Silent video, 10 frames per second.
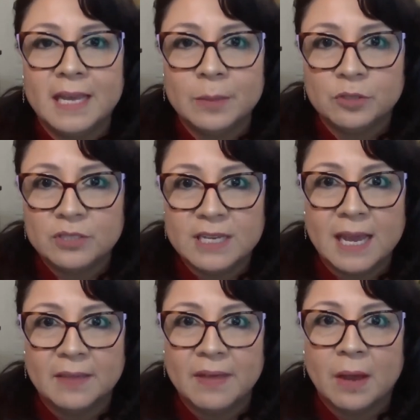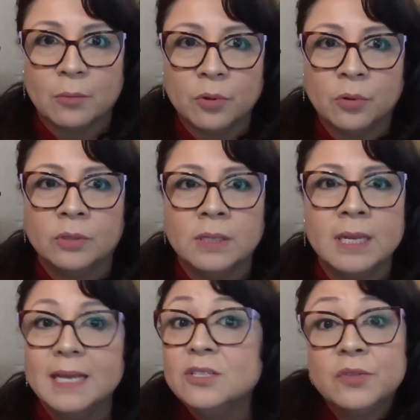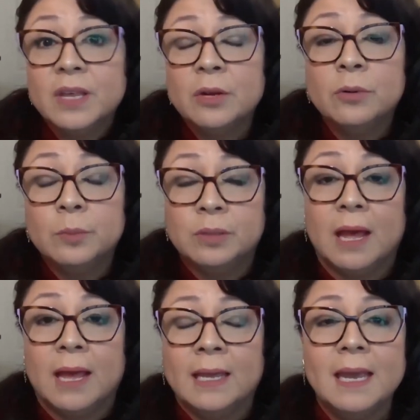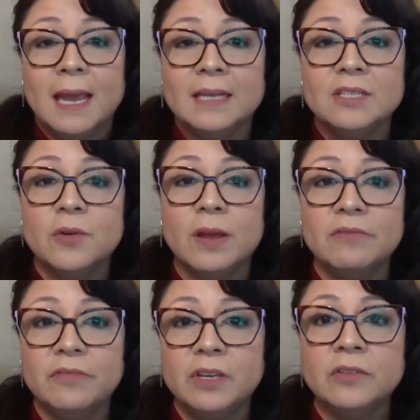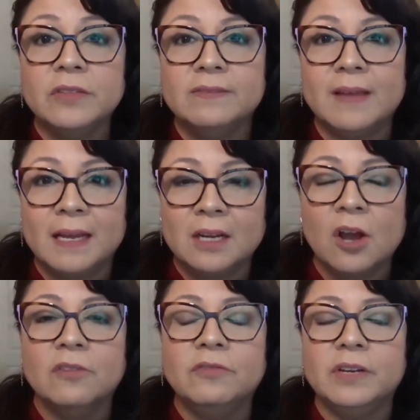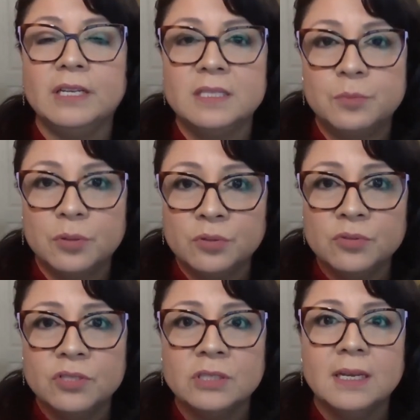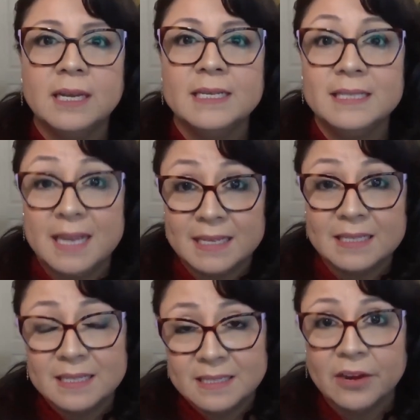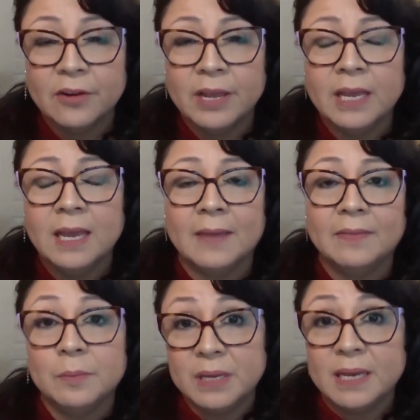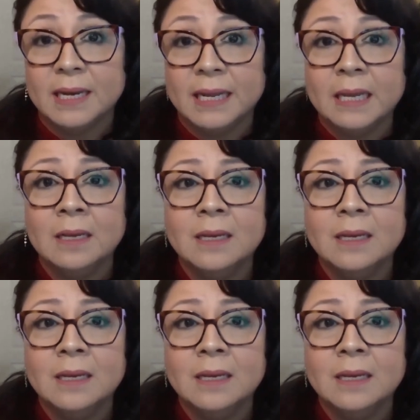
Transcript: able to get that role, and so they don't apply. And so I feel that that confidence boost is necessary at the beginning,